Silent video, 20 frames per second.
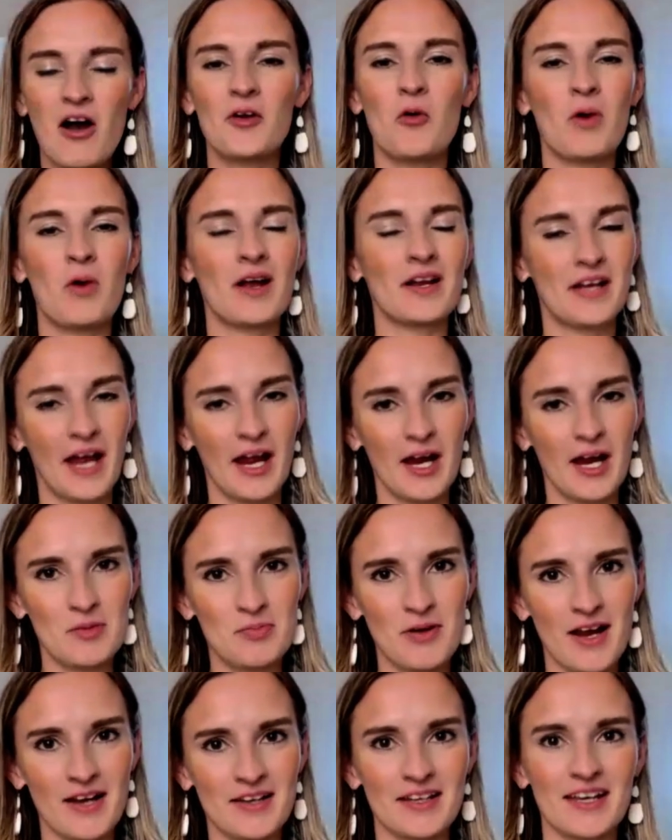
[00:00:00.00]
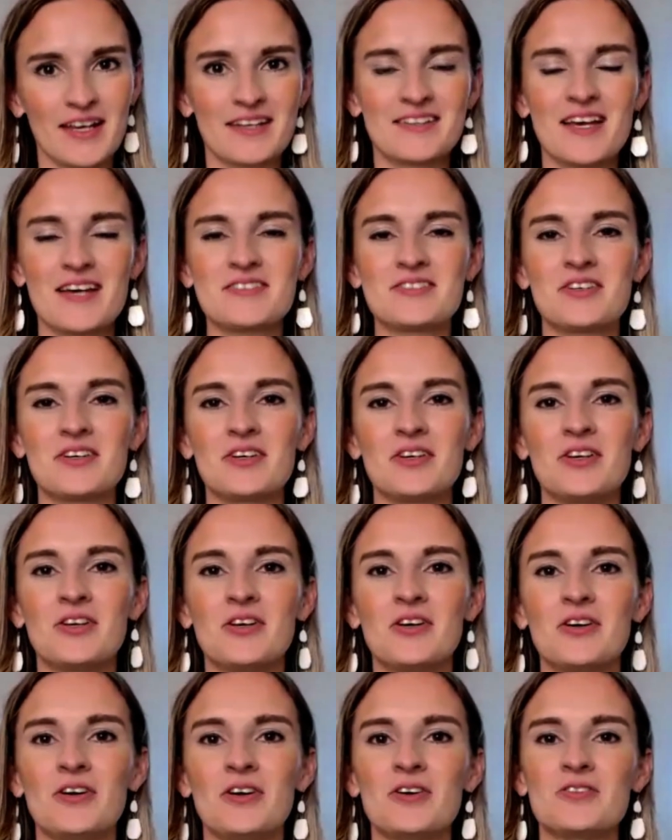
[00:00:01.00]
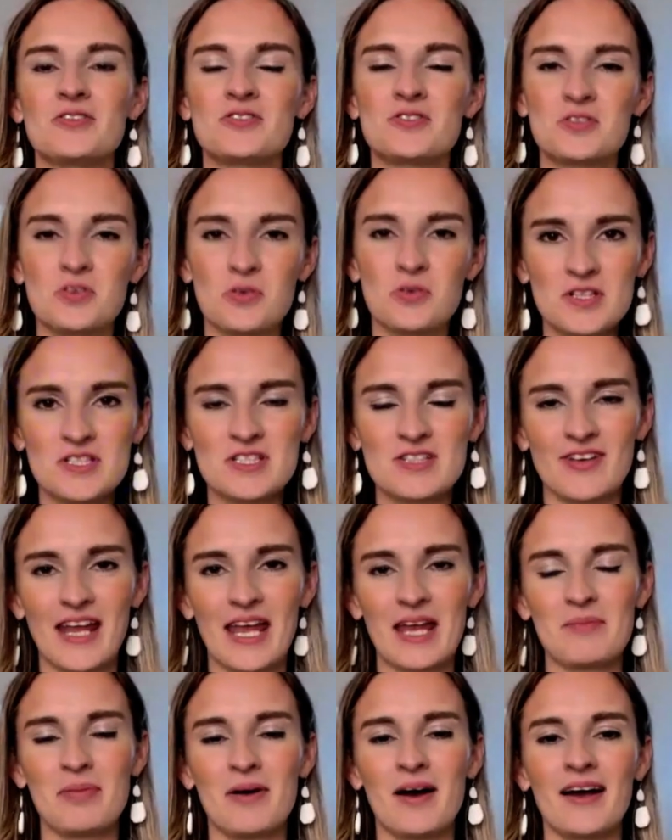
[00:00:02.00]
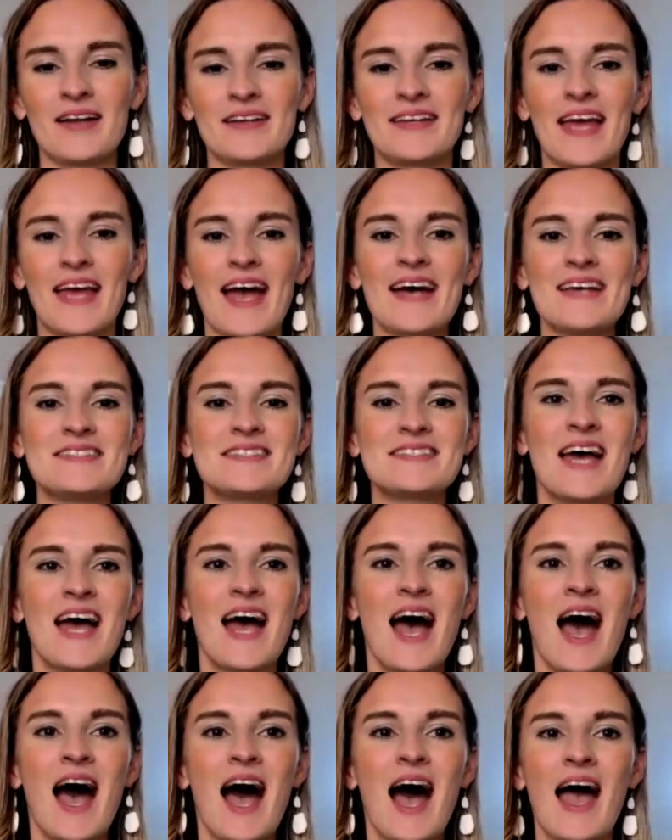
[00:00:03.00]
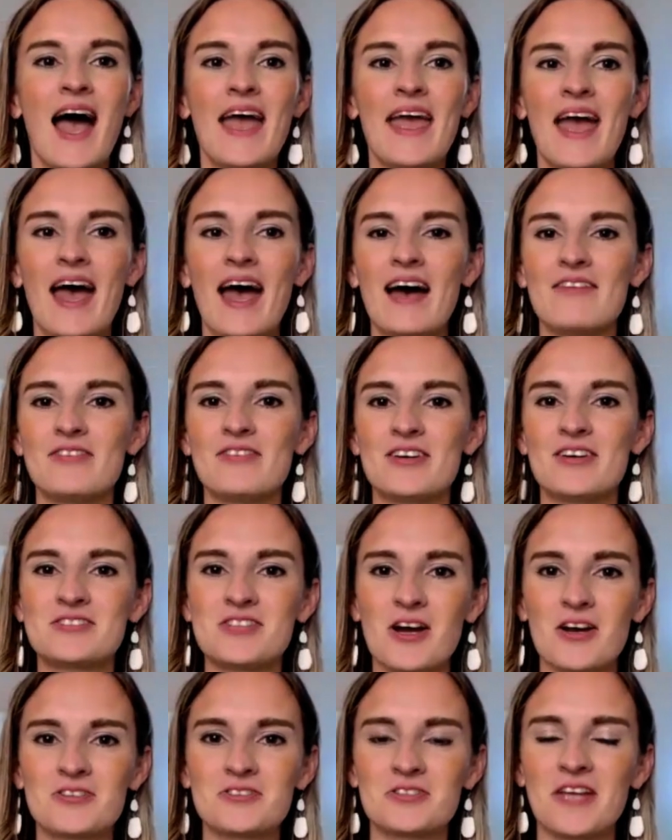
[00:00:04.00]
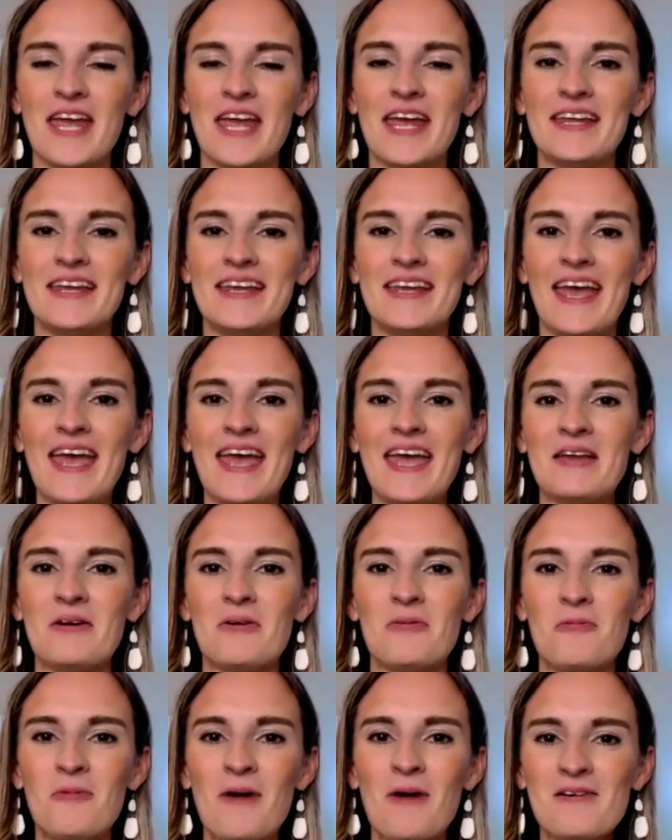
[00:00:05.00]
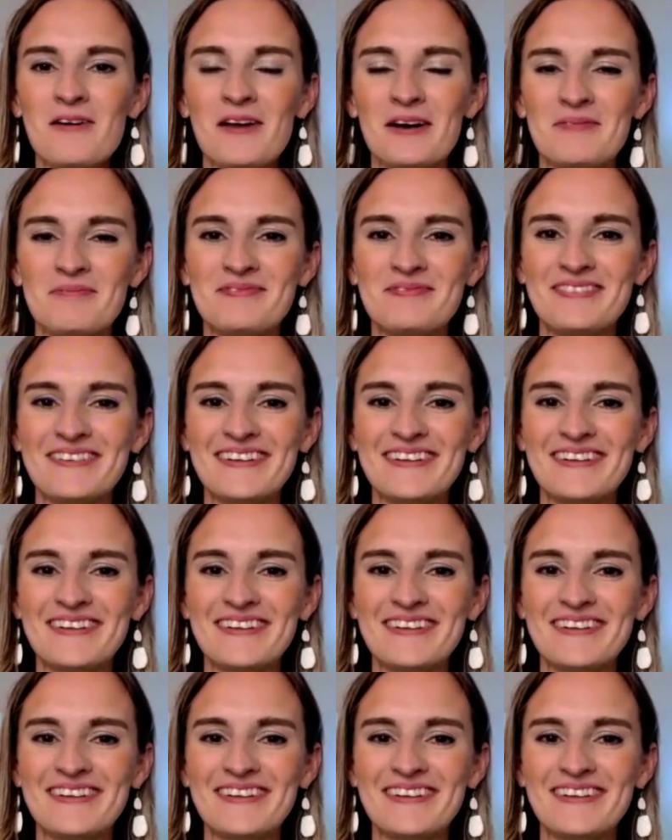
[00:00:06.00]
What Chiropractic Doesn't Cure, Stories of Innate podcast, I have Dr. Katie Gay. Welcome.